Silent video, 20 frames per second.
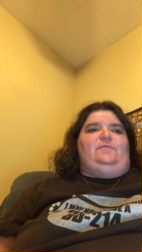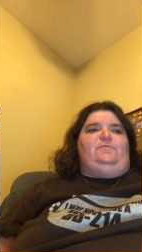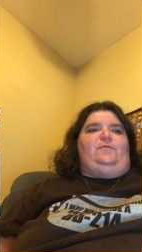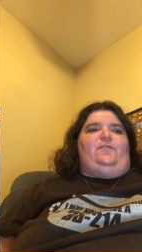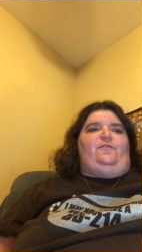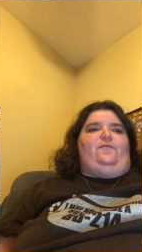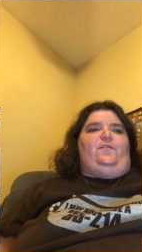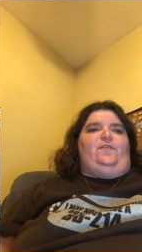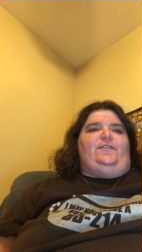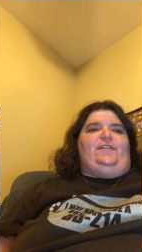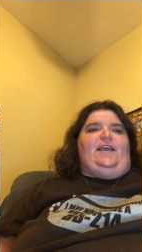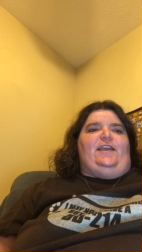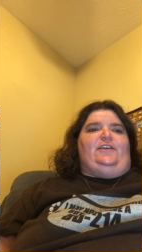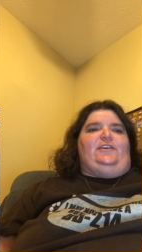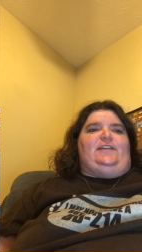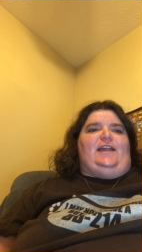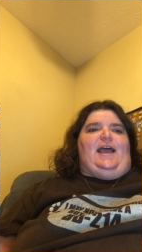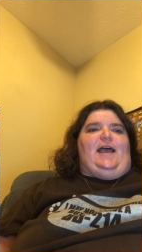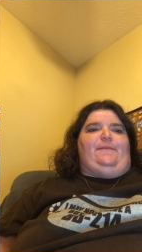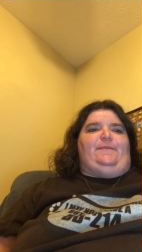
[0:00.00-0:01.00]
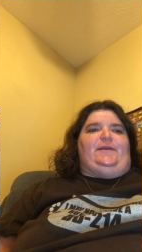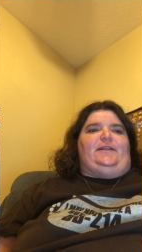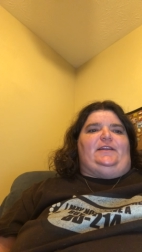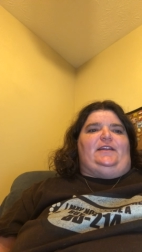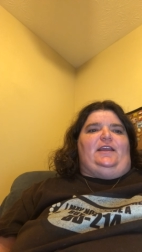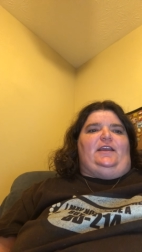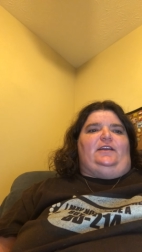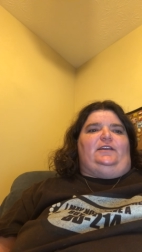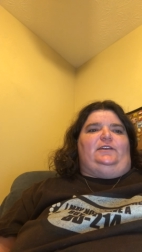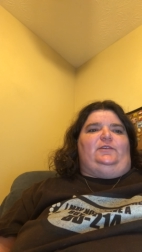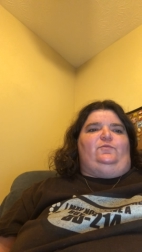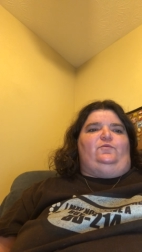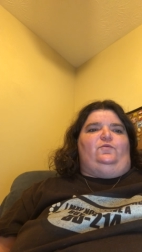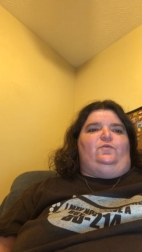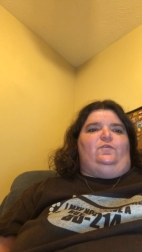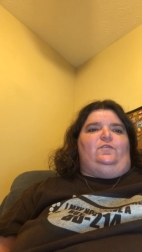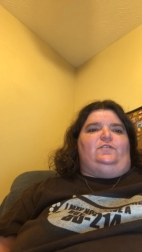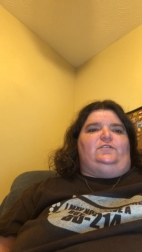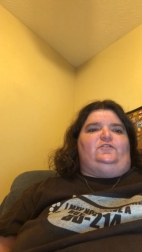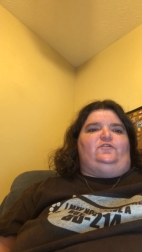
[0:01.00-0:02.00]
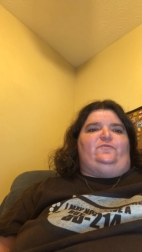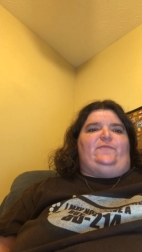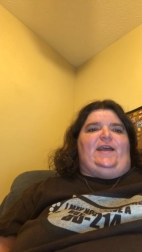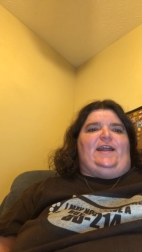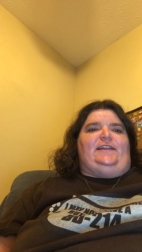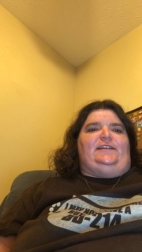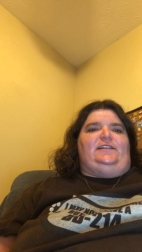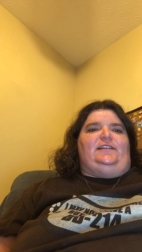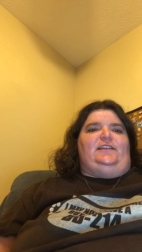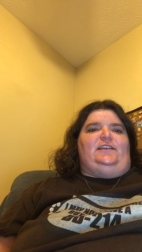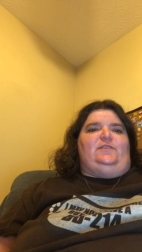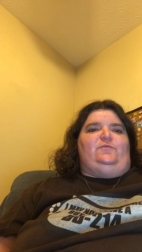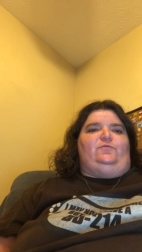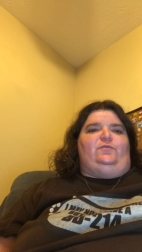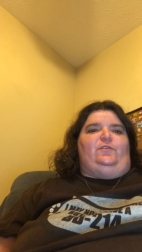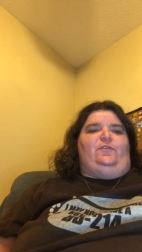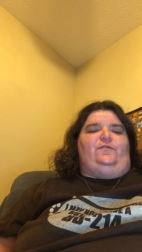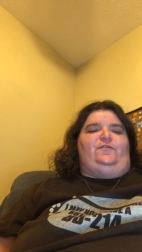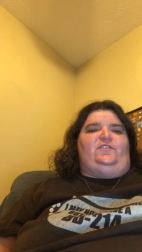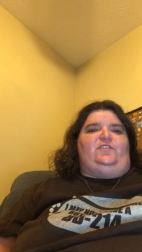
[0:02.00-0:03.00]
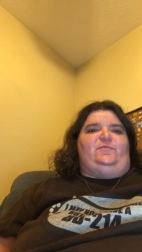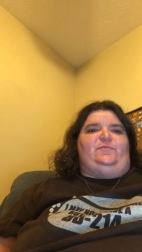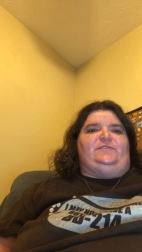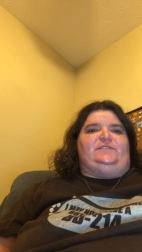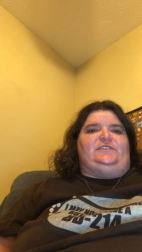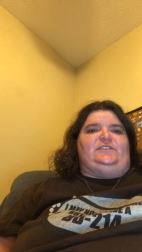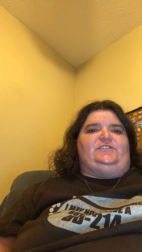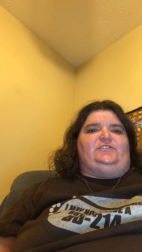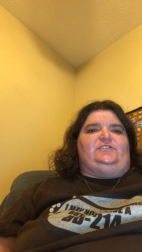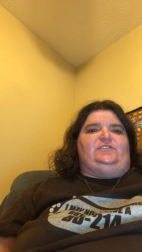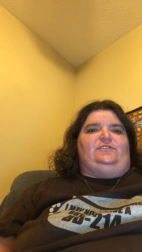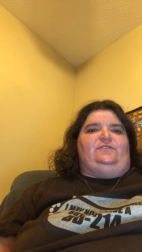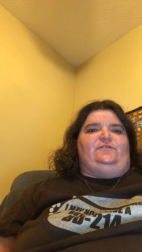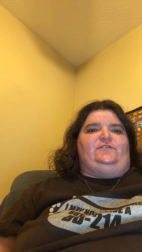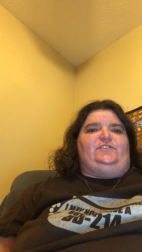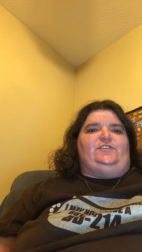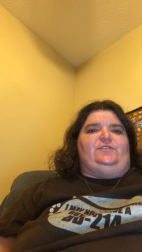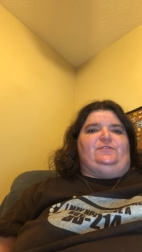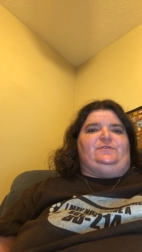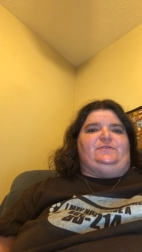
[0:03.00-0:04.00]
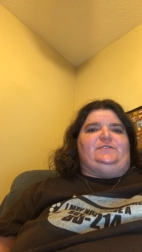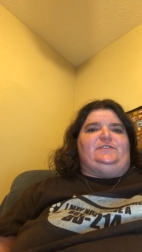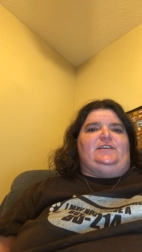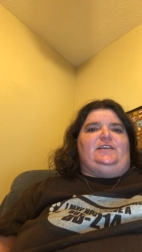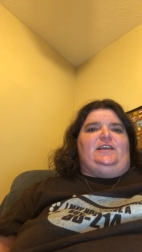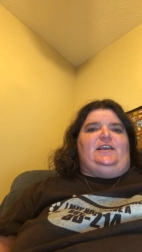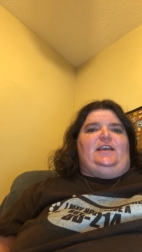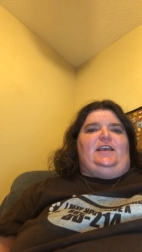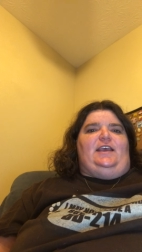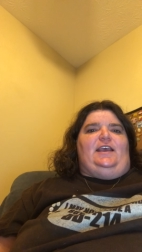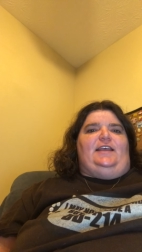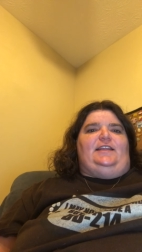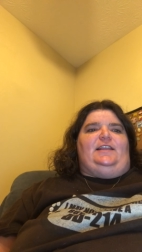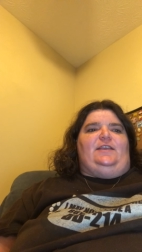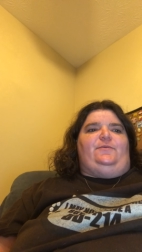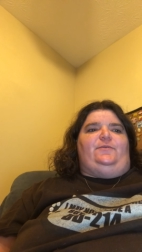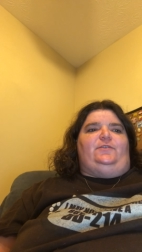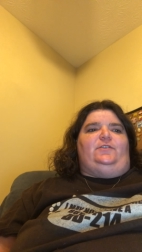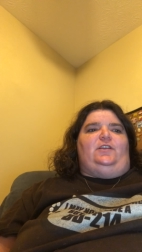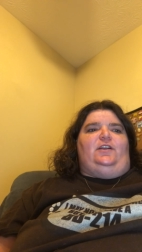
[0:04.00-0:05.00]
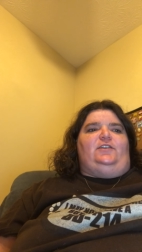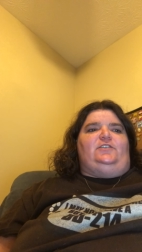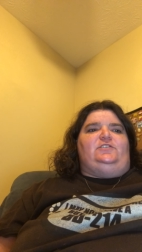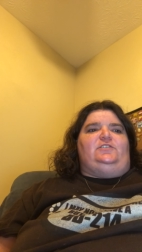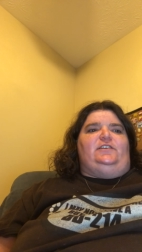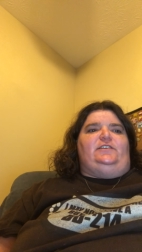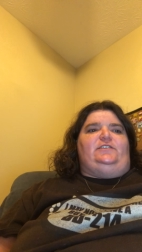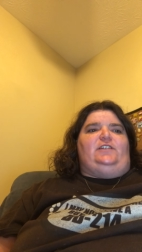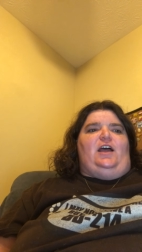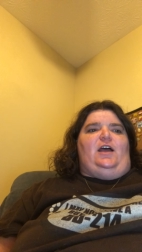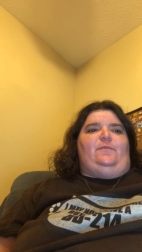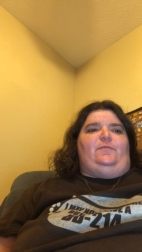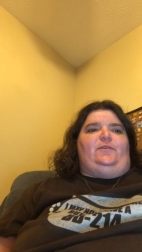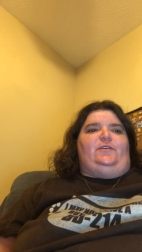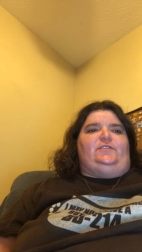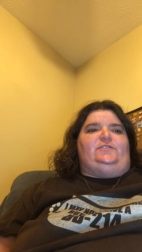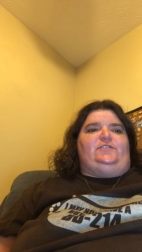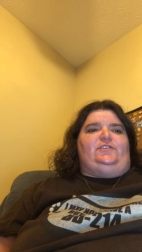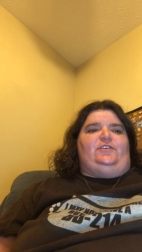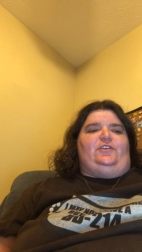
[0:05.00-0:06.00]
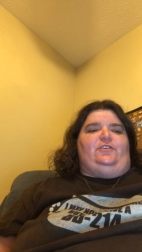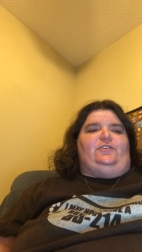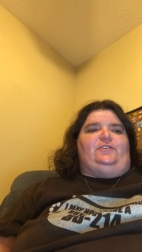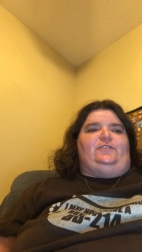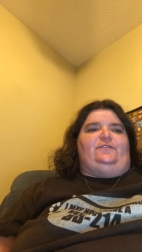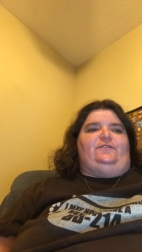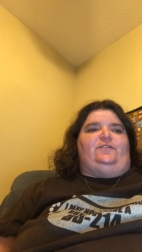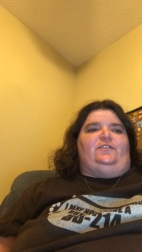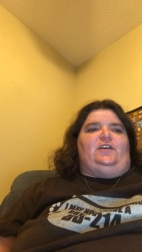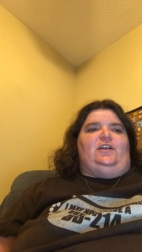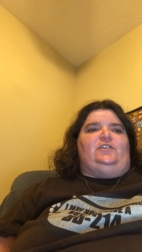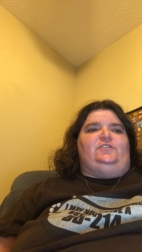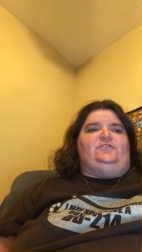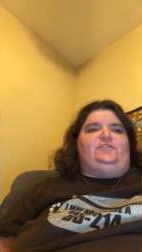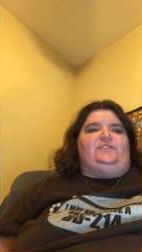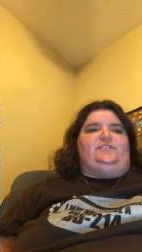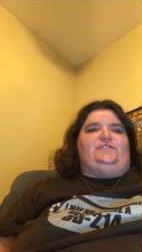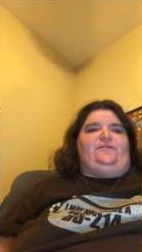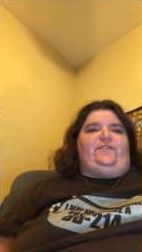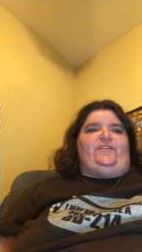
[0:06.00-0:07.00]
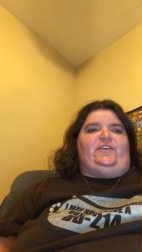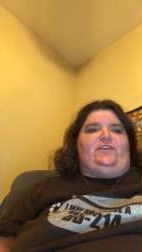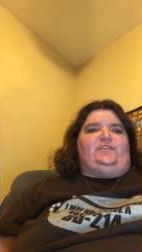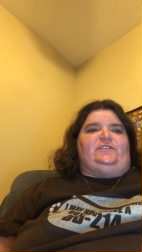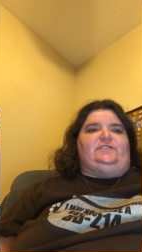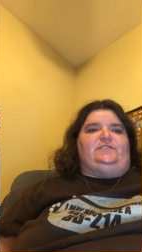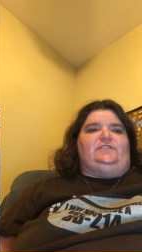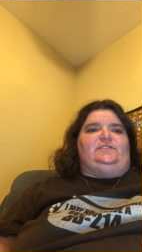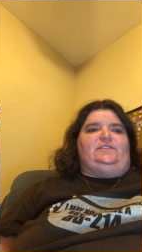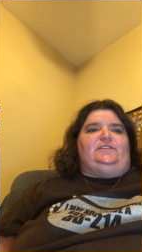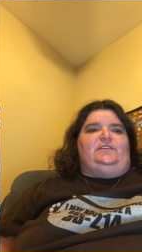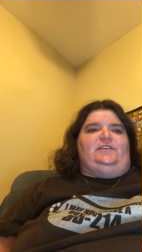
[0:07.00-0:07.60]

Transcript: Before that could happen, Arab rule dramatically improved the position of Jews, and they were largely not persecuted for hundreds of years.